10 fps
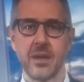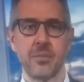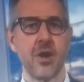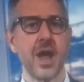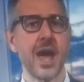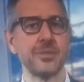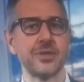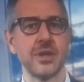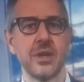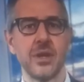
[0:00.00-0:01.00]
Perhaps
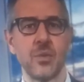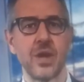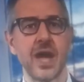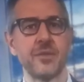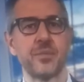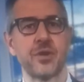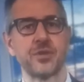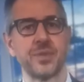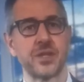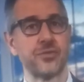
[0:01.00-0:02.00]
we have a
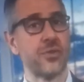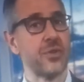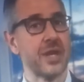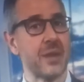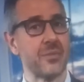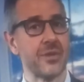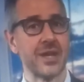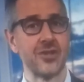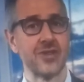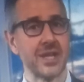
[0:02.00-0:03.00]
prospect's phone number
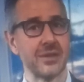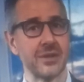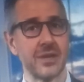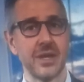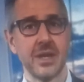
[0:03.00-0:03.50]
and gender,